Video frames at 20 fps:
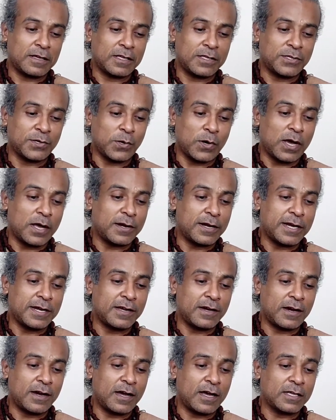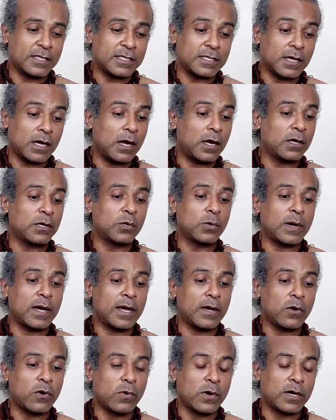So our reader asks, how do
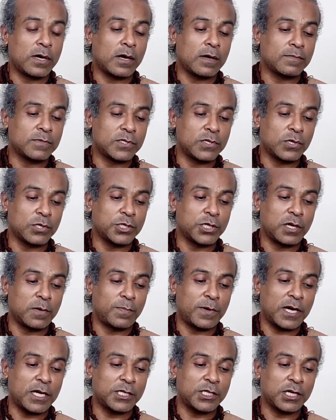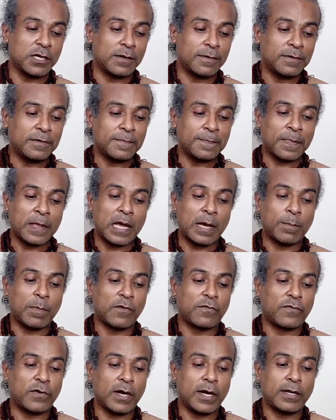I overcome social pressure? I'm
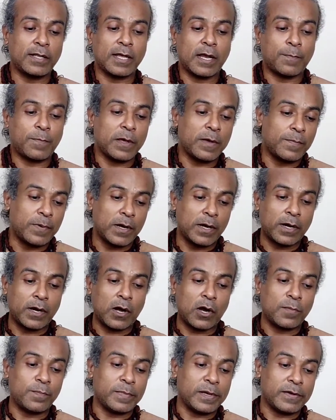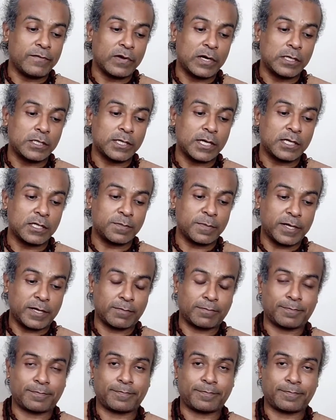afraid that people around me will judge me.